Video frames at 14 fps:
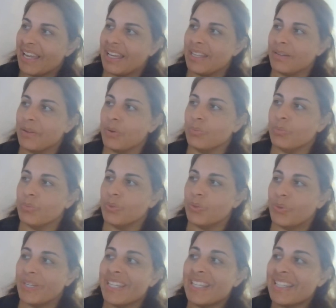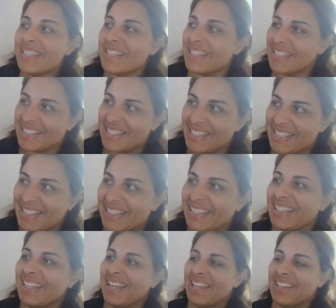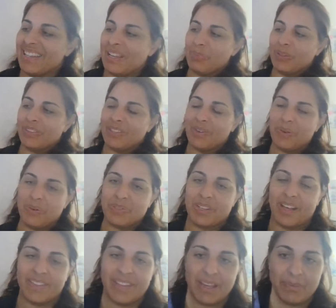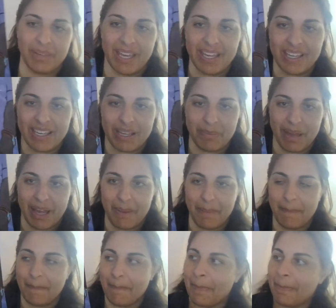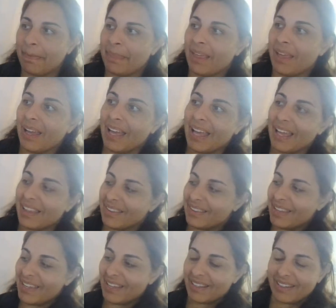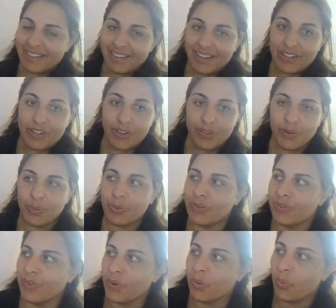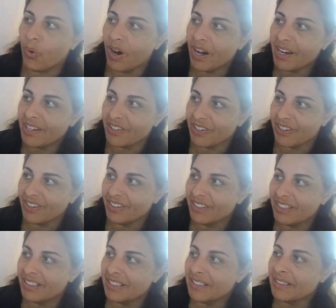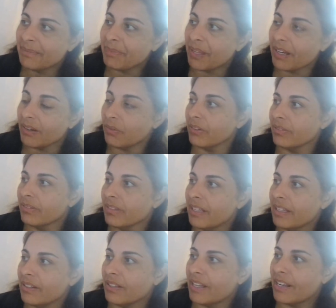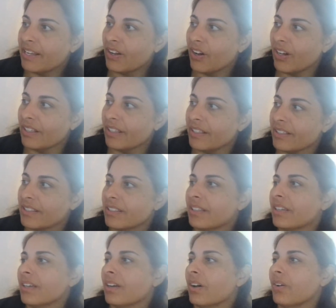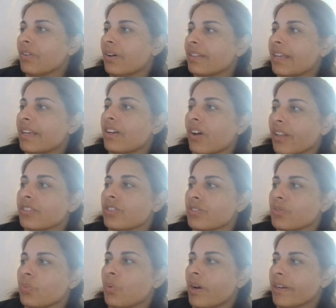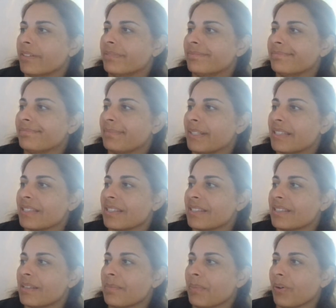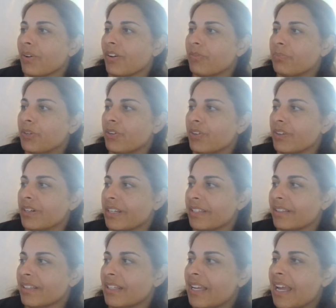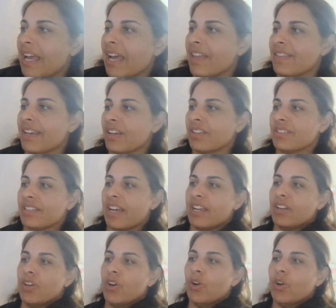and muhindi, and they put those on the MKK map. And then another word for water, and they call it just water, but it's a symbol of purity, and they say